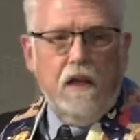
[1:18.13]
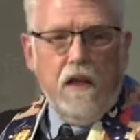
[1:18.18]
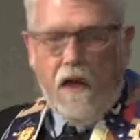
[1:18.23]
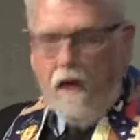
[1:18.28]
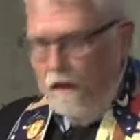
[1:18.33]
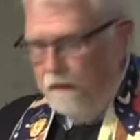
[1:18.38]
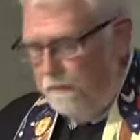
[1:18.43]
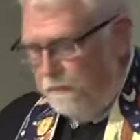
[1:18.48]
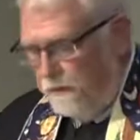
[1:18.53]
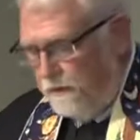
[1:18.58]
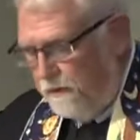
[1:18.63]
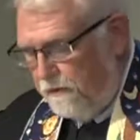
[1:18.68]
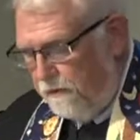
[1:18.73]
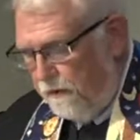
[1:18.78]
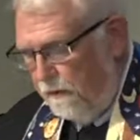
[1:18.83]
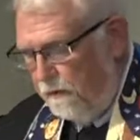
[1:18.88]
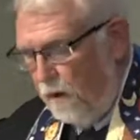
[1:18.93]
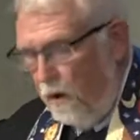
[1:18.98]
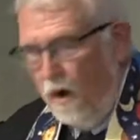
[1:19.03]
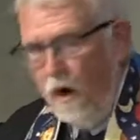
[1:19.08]
comes
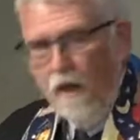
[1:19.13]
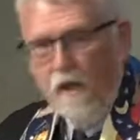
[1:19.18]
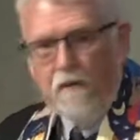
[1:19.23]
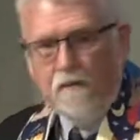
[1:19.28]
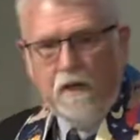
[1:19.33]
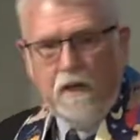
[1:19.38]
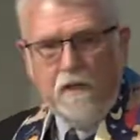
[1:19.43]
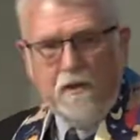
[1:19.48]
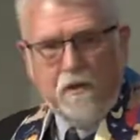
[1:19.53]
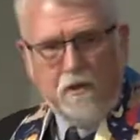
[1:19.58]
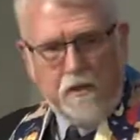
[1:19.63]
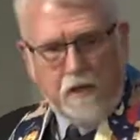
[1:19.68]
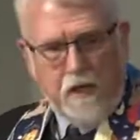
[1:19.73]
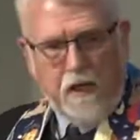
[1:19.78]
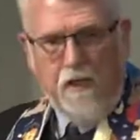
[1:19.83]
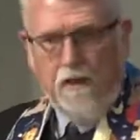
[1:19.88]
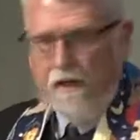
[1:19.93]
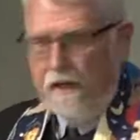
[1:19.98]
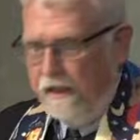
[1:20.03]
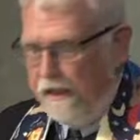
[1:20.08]
from all of us
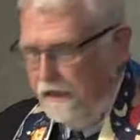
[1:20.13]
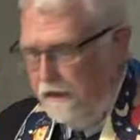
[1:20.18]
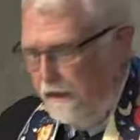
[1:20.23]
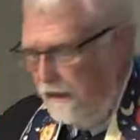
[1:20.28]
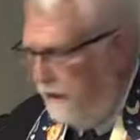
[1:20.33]
sharing